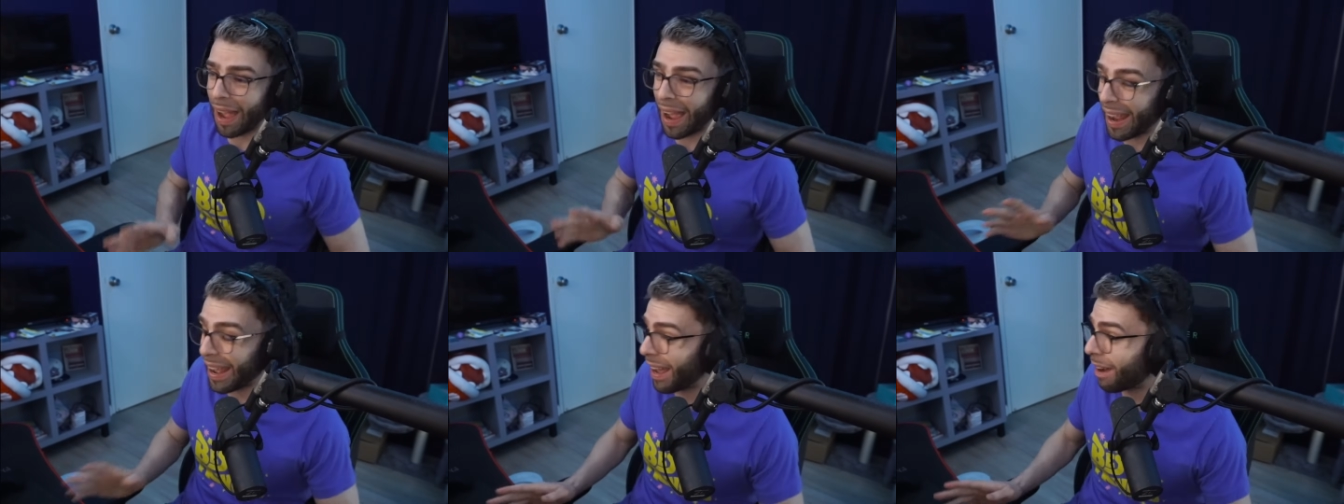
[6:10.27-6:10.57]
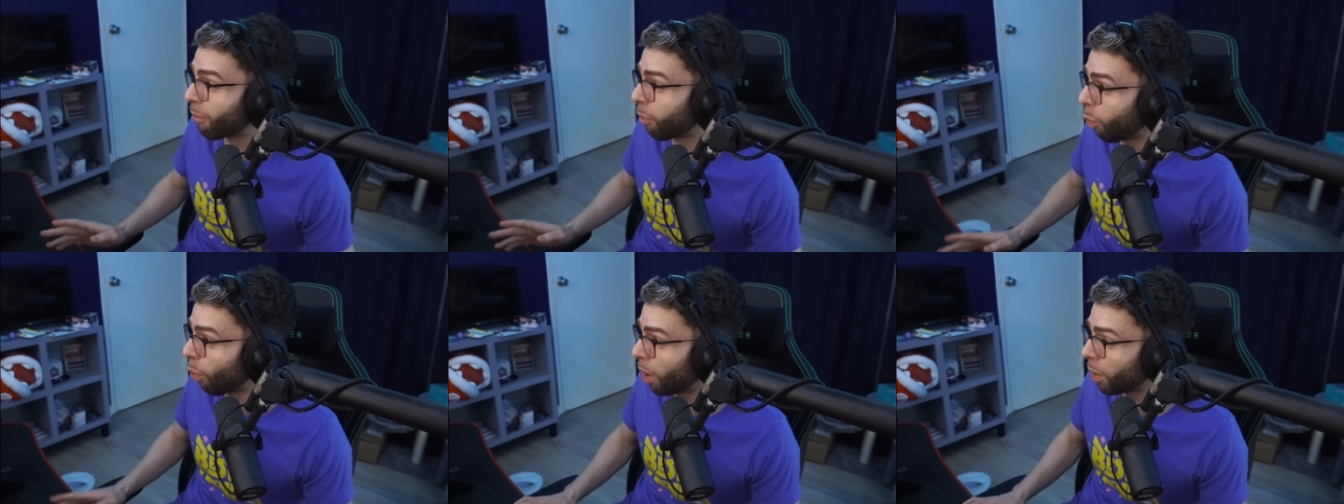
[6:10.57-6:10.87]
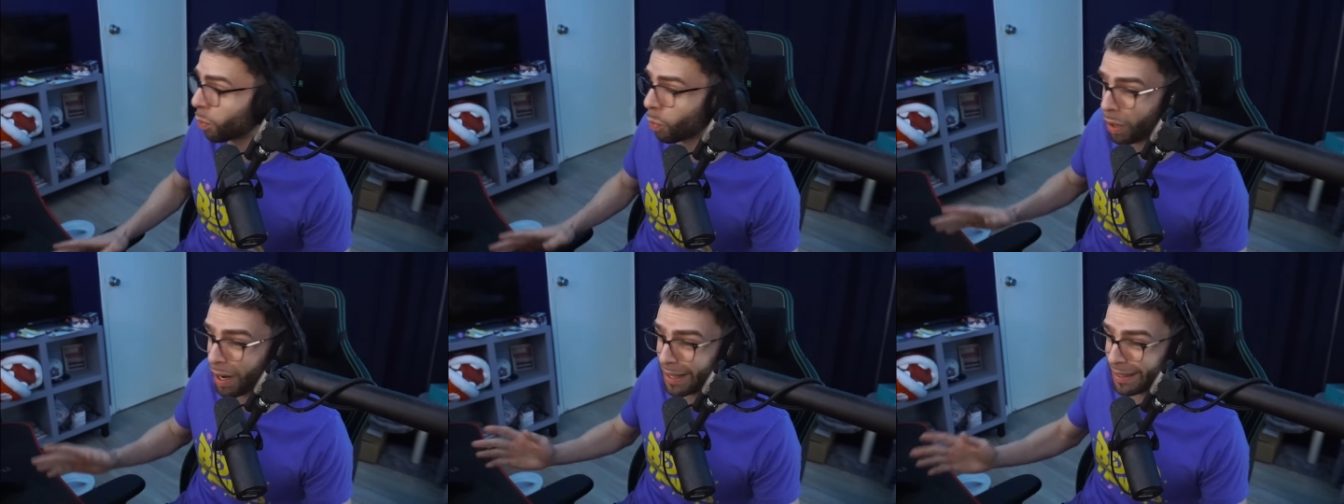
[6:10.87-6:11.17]
I have
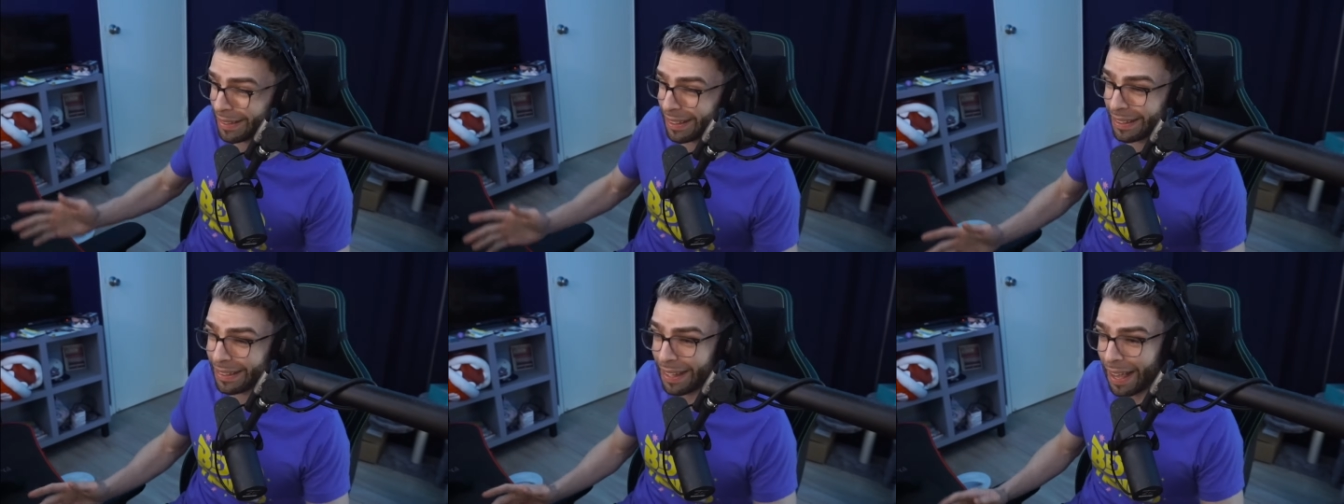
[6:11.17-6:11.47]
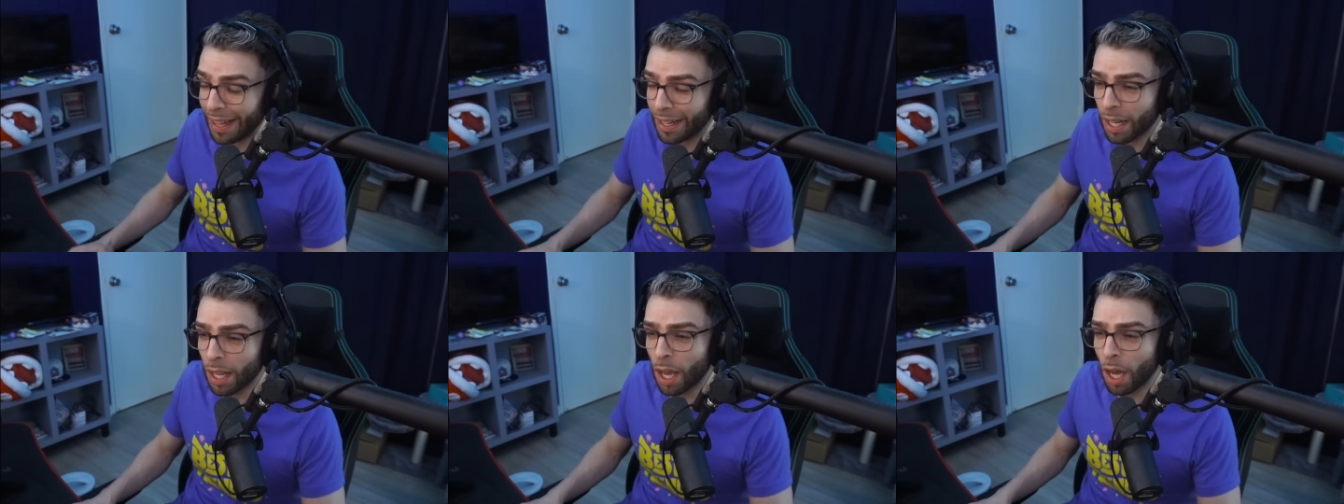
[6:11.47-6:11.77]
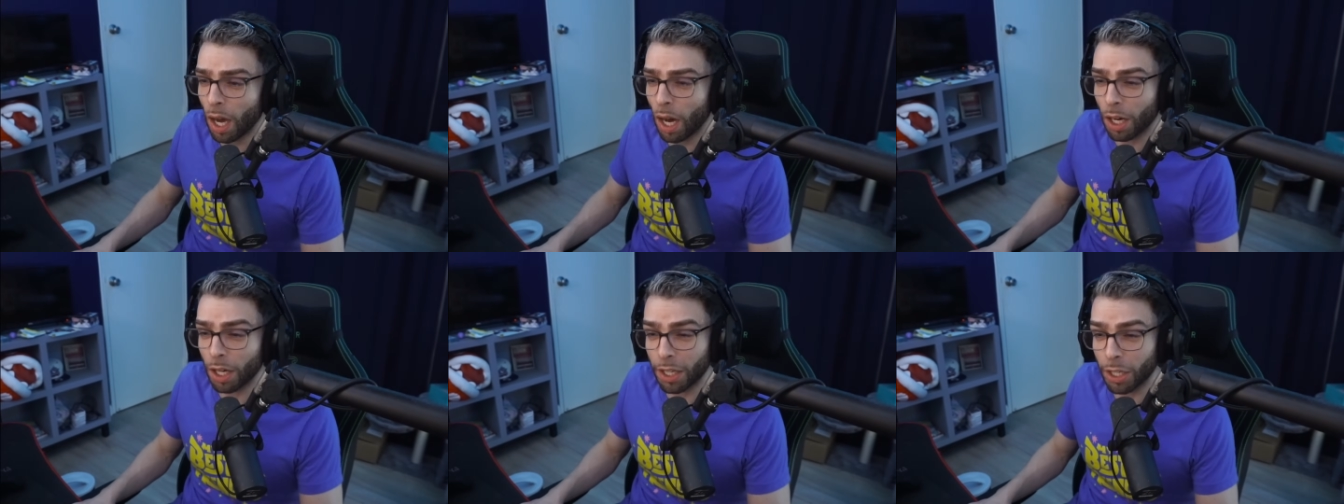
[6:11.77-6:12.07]
one where I did that
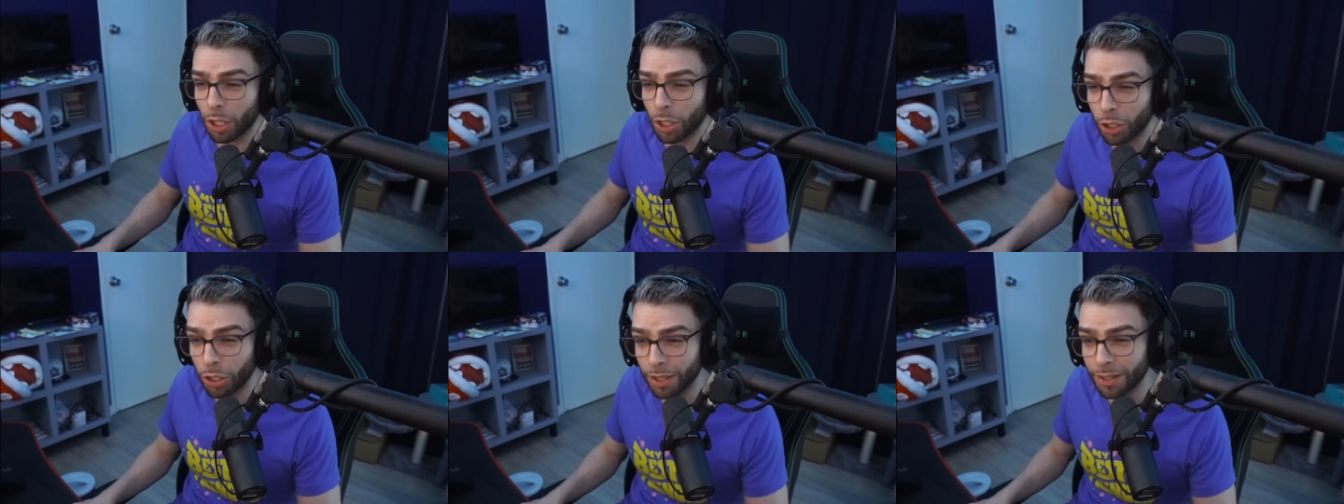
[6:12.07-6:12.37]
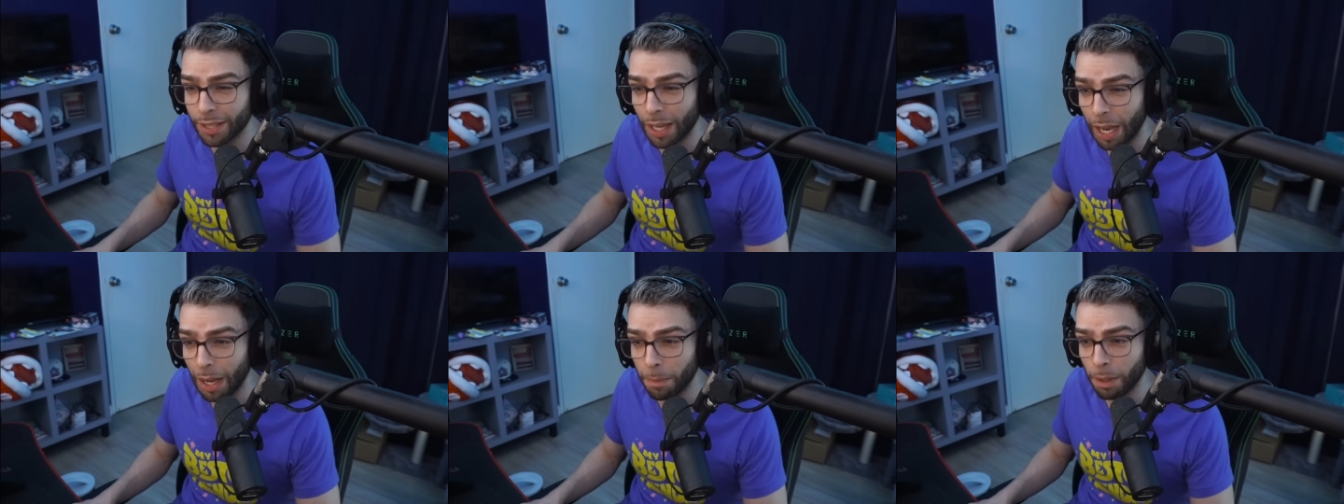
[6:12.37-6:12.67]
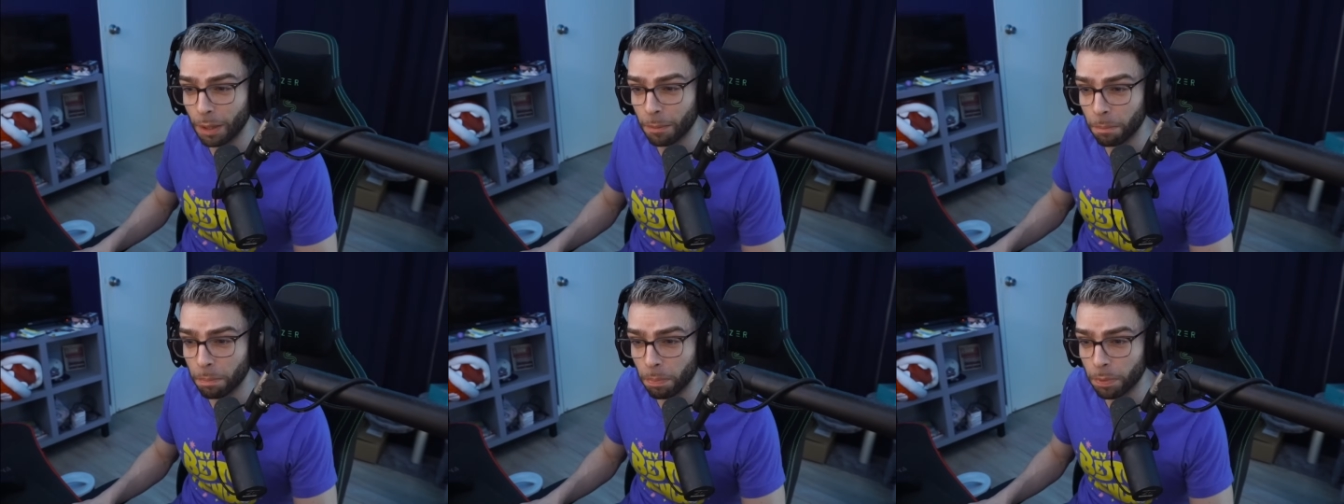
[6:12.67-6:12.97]
on a good
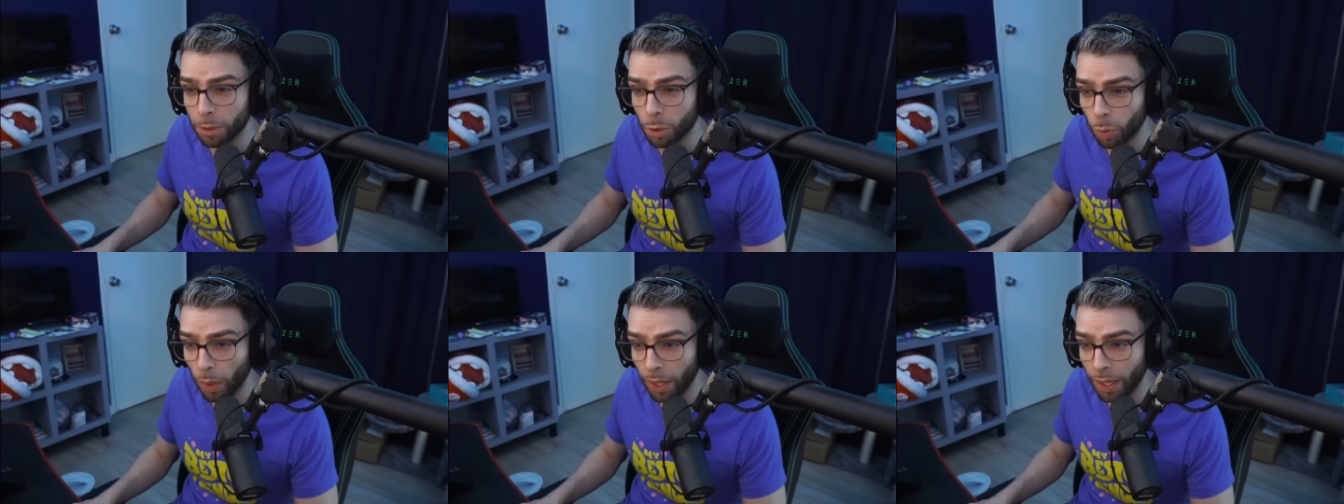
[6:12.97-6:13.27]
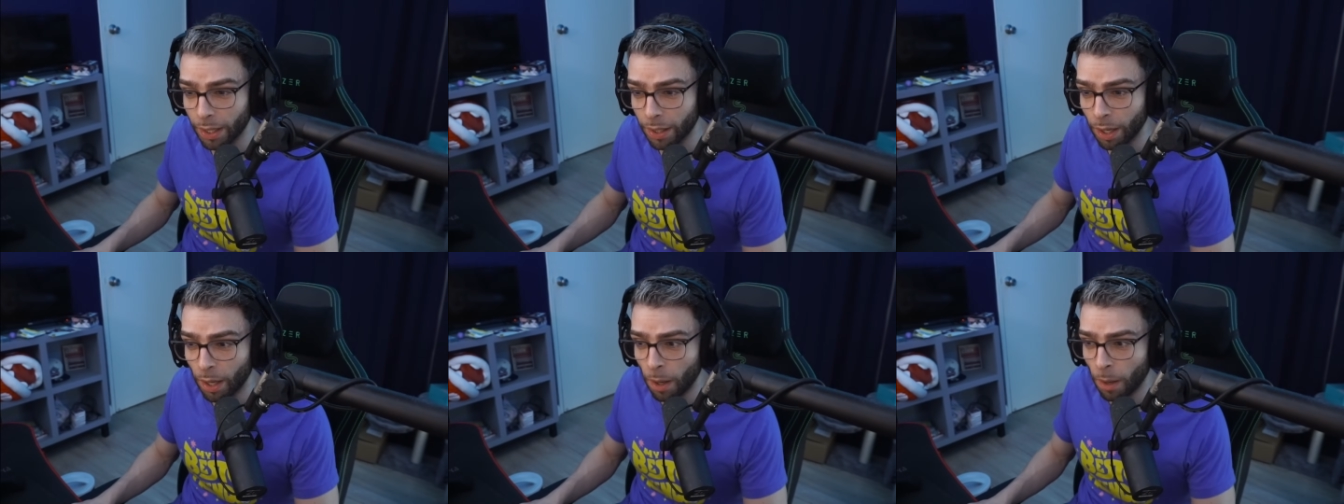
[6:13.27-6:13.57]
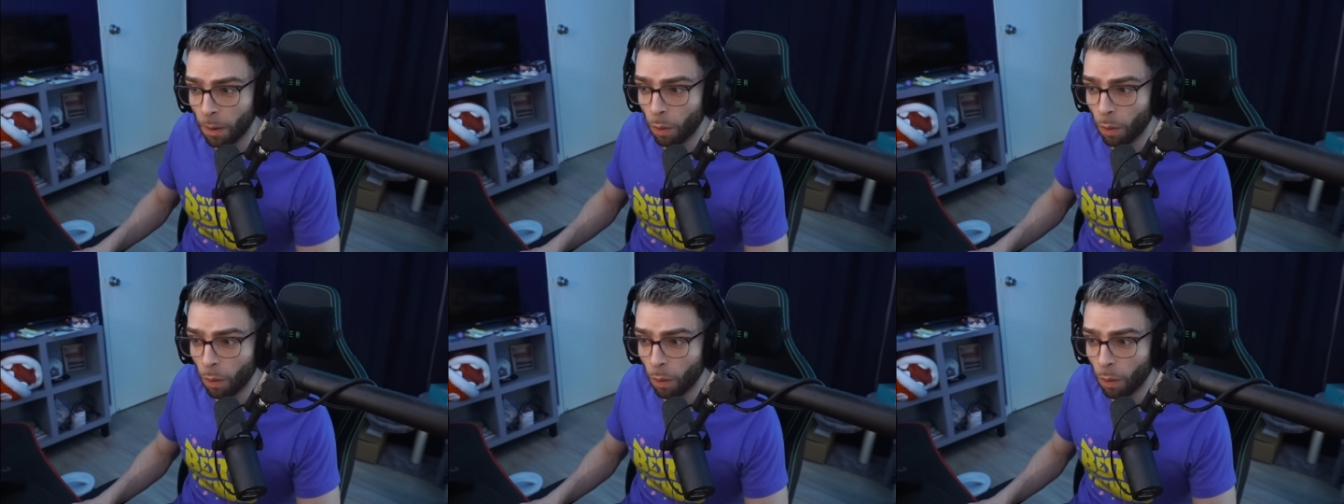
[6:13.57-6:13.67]
timing swing